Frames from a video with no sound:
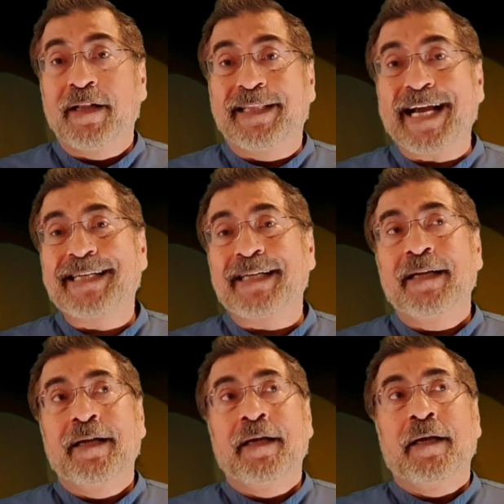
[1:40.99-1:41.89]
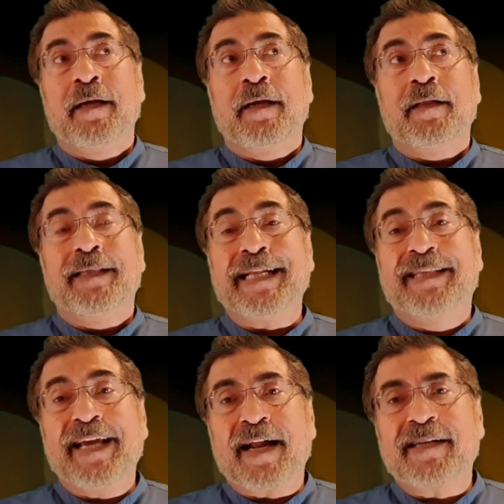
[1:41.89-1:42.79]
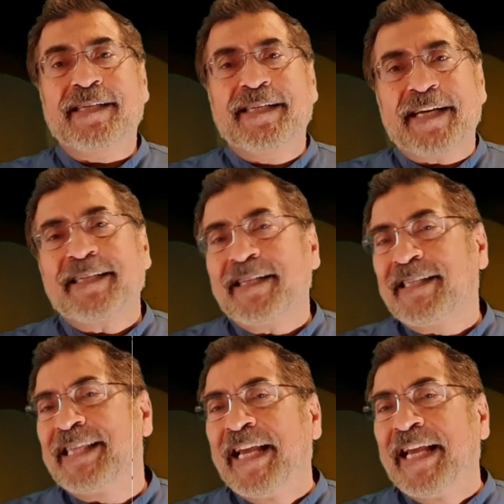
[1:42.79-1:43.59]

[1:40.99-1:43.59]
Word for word: that that there are certain